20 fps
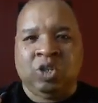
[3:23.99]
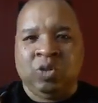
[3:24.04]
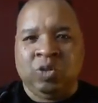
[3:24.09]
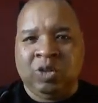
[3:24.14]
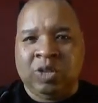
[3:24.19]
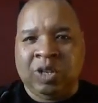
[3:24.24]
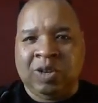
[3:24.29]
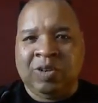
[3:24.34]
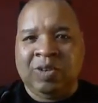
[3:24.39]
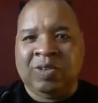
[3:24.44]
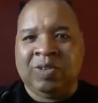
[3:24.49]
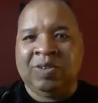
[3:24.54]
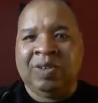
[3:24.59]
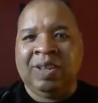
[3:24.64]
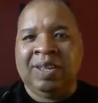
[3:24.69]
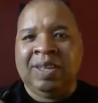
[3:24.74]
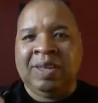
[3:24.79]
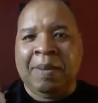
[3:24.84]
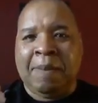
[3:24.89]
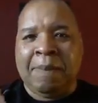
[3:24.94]
You
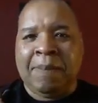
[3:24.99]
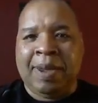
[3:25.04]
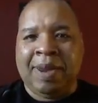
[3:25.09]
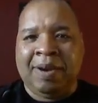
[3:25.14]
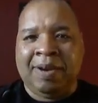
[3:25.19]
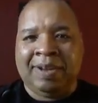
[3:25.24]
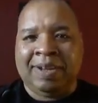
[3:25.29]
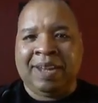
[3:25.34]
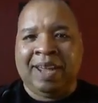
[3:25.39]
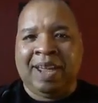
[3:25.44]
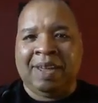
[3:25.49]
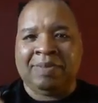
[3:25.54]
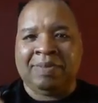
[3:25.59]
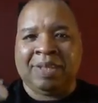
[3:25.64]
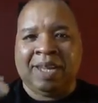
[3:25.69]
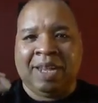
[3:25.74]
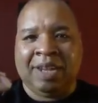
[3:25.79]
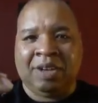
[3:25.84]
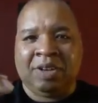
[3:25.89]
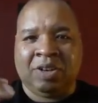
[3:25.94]
learn
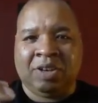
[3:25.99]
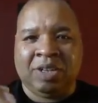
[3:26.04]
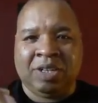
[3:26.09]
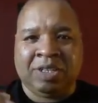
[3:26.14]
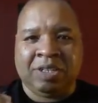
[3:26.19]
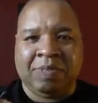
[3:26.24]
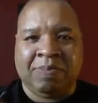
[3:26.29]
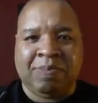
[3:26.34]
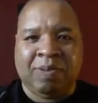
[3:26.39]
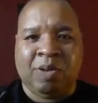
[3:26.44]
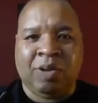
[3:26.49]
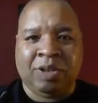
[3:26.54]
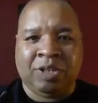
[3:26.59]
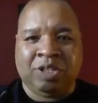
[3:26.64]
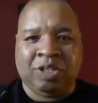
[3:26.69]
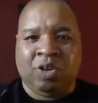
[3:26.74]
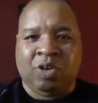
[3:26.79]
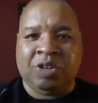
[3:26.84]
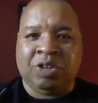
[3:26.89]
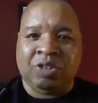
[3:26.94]
paradigms that are going to
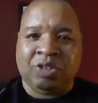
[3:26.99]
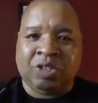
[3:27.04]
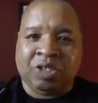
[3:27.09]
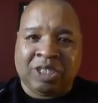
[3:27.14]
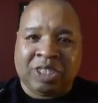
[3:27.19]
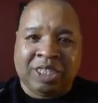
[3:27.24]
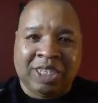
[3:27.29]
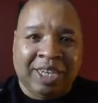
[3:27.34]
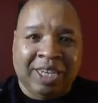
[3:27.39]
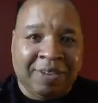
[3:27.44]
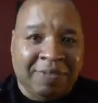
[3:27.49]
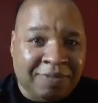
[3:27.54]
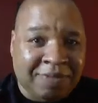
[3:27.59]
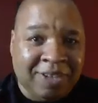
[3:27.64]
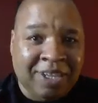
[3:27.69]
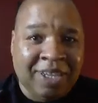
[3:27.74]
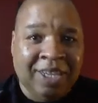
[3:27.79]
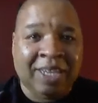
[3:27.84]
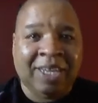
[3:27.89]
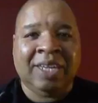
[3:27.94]
support you, or you
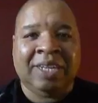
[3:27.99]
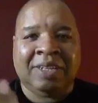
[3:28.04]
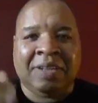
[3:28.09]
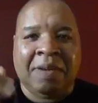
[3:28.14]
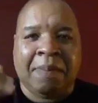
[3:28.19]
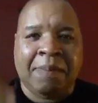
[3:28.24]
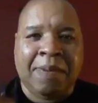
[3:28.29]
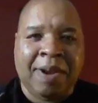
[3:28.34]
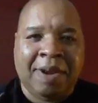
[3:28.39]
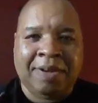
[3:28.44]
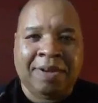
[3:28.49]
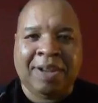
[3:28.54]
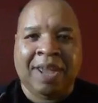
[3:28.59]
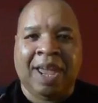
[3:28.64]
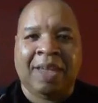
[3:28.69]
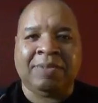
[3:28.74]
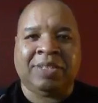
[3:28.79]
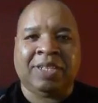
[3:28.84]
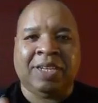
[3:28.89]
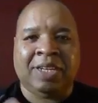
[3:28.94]
shift to
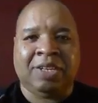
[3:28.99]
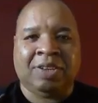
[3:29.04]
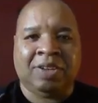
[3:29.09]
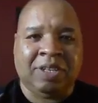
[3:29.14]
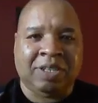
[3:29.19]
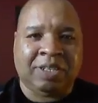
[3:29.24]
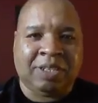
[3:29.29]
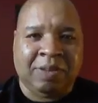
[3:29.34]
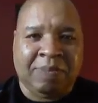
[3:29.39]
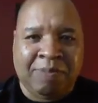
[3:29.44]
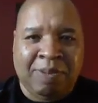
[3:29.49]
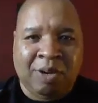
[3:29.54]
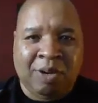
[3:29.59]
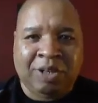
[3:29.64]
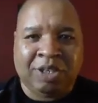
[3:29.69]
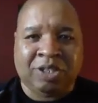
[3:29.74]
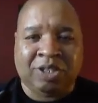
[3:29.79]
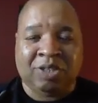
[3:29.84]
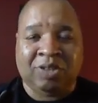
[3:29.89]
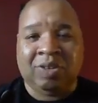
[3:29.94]
paradigms that are going to
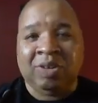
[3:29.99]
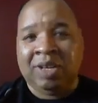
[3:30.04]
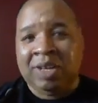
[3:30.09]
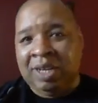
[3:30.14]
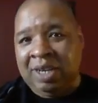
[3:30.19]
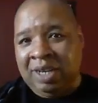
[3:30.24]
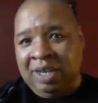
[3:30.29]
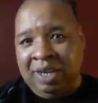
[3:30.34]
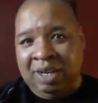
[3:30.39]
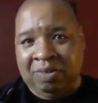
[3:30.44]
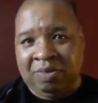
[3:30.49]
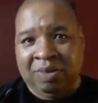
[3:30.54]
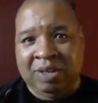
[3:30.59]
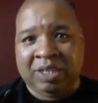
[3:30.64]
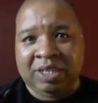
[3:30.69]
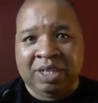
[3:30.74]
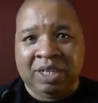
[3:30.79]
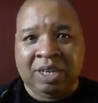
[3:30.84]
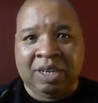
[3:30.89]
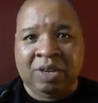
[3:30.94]
support you in
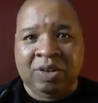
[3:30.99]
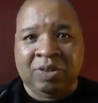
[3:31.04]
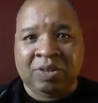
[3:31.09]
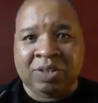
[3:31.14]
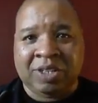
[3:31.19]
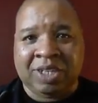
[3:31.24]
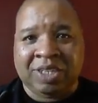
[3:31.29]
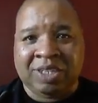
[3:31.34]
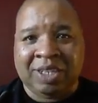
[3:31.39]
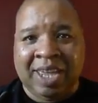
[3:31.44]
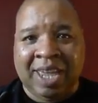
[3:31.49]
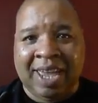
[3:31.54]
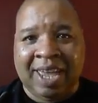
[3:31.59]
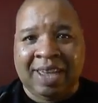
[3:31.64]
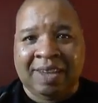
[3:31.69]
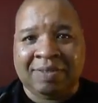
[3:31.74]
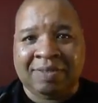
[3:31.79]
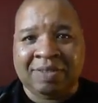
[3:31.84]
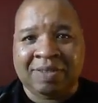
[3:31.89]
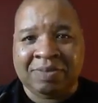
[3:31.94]
reaching the goals that you
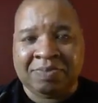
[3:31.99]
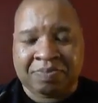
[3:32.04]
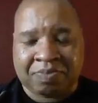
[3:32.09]
have.